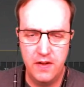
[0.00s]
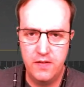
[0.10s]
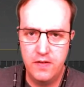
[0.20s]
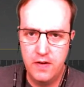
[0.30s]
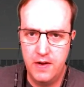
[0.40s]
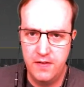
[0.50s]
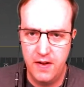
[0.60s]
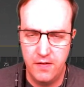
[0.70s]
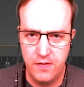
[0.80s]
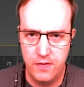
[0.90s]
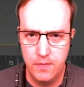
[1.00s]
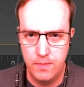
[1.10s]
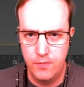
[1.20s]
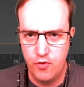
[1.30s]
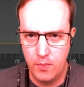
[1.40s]
it tends to
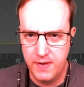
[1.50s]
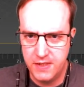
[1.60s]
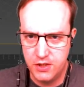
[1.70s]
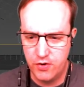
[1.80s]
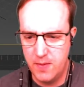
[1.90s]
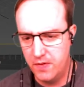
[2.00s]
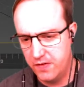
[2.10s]
drop its stream